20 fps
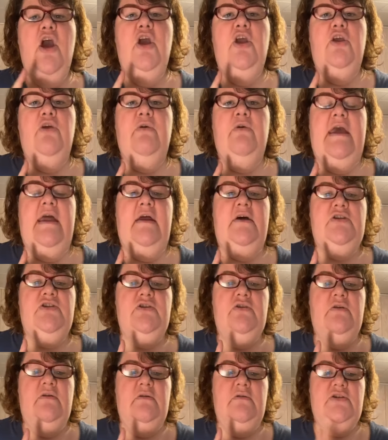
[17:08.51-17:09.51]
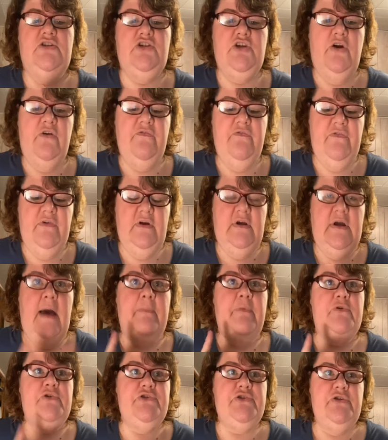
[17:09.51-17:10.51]
you get a
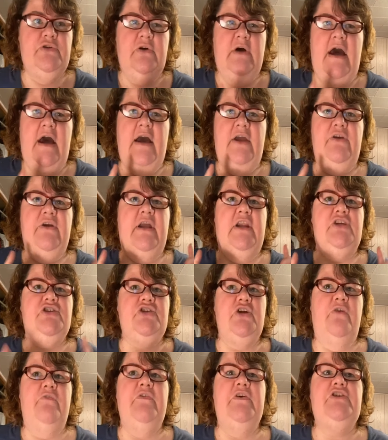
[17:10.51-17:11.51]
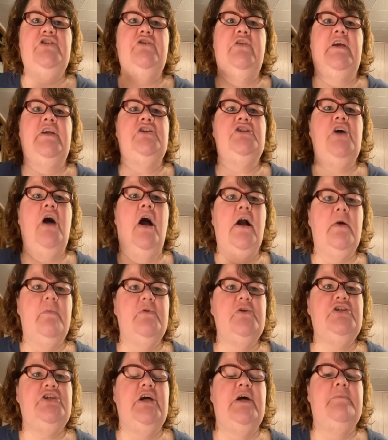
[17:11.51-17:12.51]
you get a surface, you get
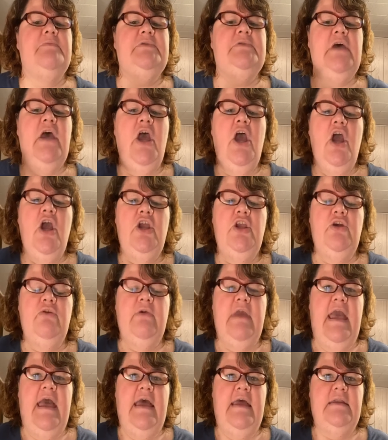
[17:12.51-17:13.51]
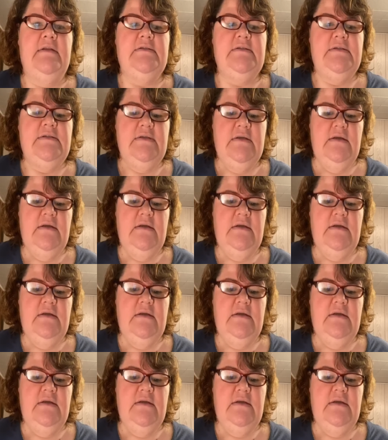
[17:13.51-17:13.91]
chalkable chips, you get